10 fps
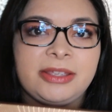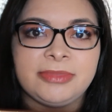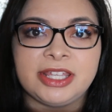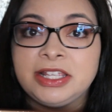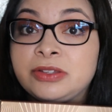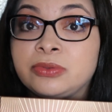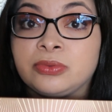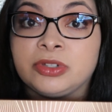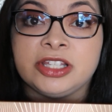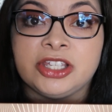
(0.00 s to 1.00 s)
Pigment is
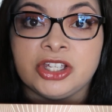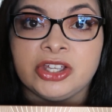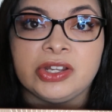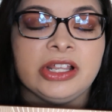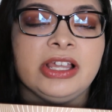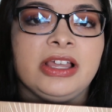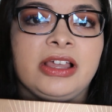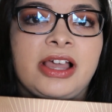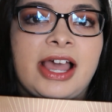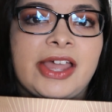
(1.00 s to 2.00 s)
really good.
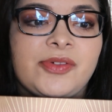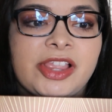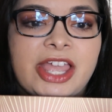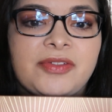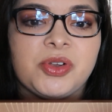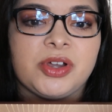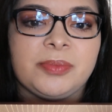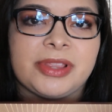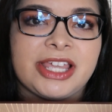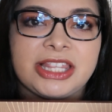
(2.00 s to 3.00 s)
I really have no
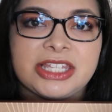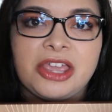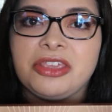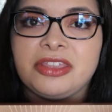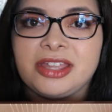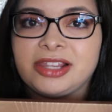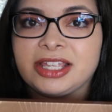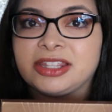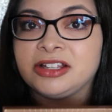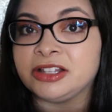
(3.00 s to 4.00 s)
complaints other than
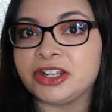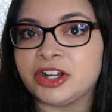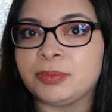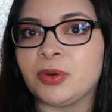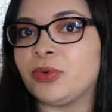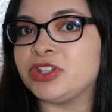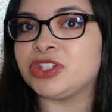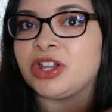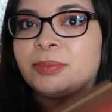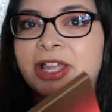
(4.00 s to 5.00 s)
like the glitter, but
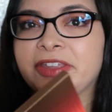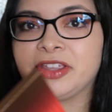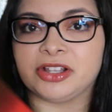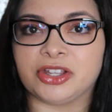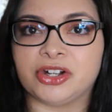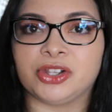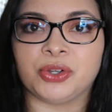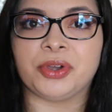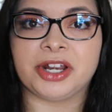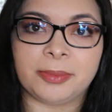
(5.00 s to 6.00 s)
once you apply the glitter
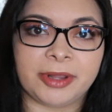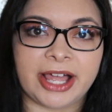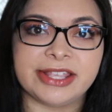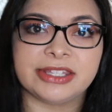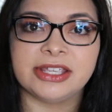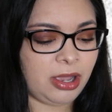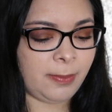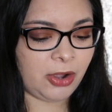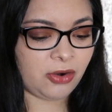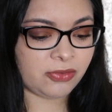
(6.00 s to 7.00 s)
glue, it applies.
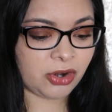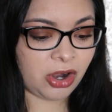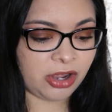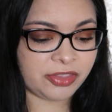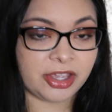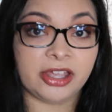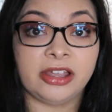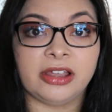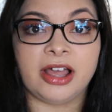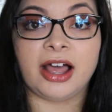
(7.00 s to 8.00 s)
But overall,
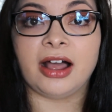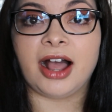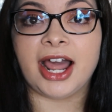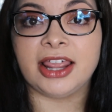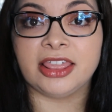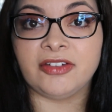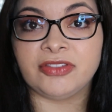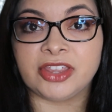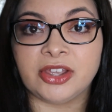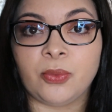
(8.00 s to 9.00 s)
I
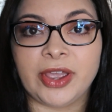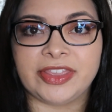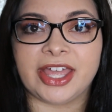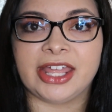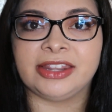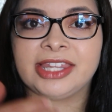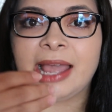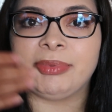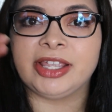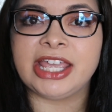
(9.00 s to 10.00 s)
love the way that
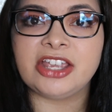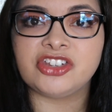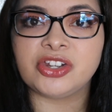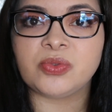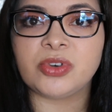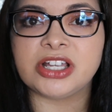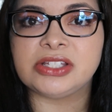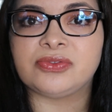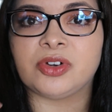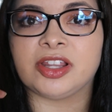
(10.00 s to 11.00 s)
the application
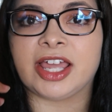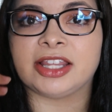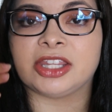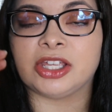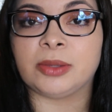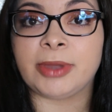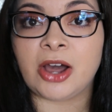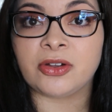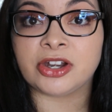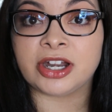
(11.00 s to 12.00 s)
was for like the
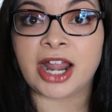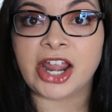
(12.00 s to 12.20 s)
powder